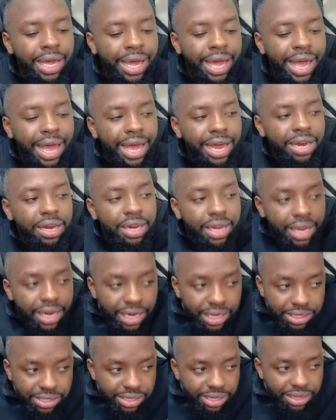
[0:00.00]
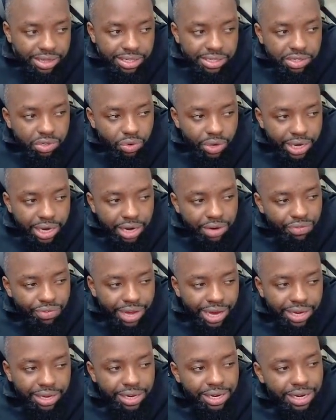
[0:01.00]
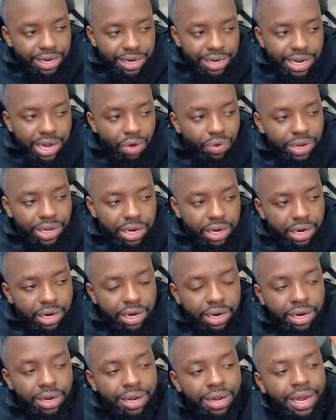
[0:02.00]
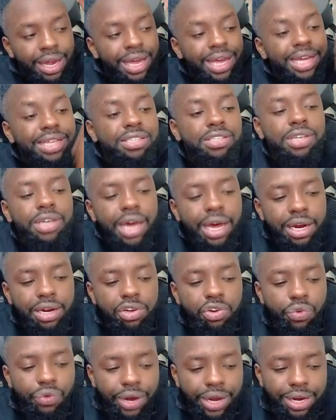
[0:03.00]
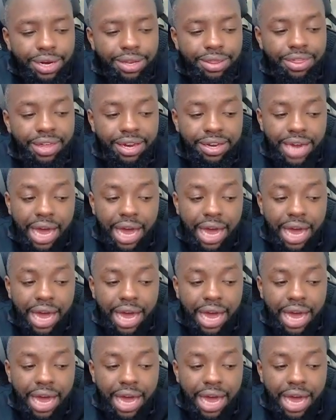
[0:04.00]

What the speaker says: and let's say this trade had validated down here, it's not a trade that